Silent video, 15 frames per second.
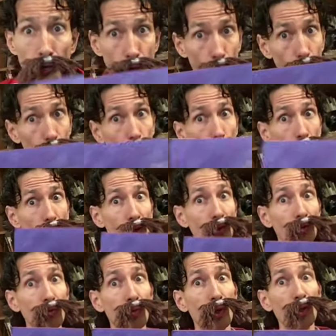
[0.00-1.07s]
So
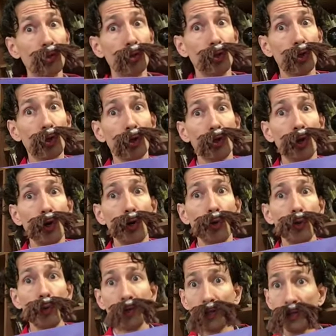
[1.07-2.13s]
lots of ways you can go
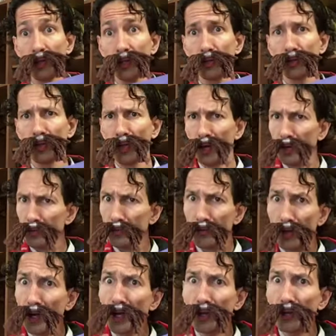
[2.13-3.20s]
with this.
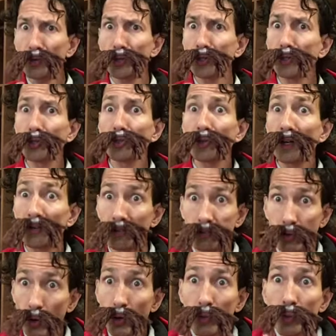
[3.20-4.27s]
Very
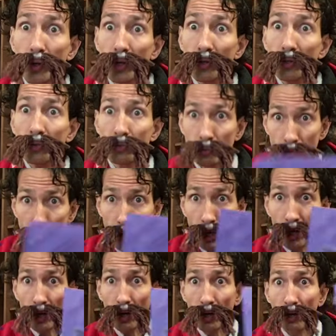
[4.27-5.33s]
straightforward.
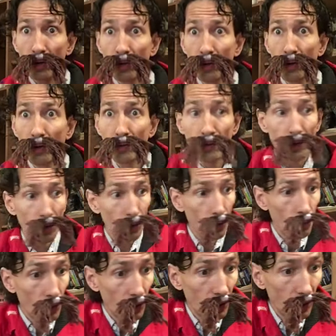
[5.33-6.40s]
Yeah.
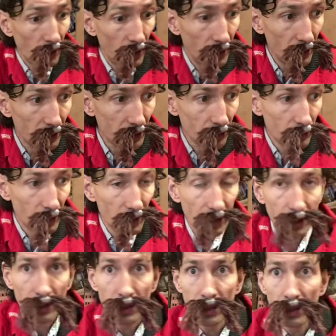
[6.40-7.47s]
Well, I'm
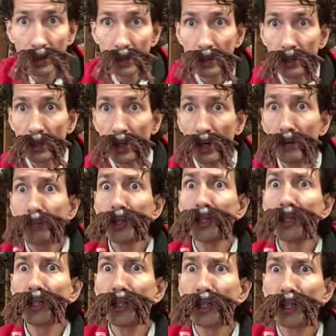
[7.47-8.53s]

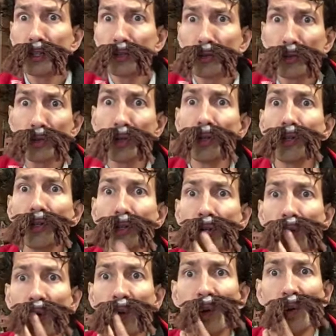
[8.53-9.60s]
getting a little thirsty.
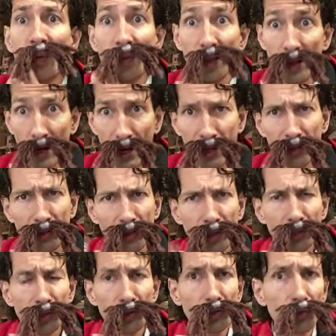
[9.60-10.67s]
I
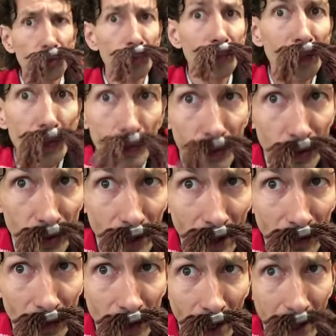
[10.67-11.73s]
think just to be on the
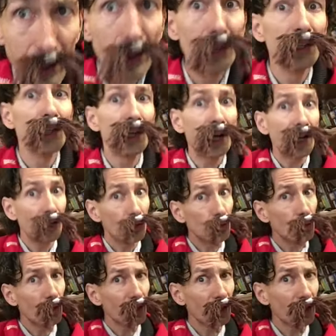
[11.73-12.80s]
safe side, I
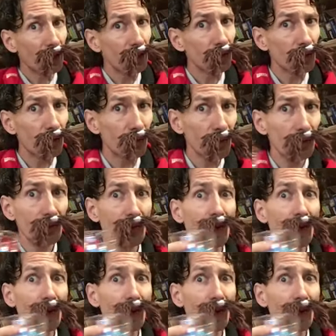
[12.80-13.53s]
drink a little bit of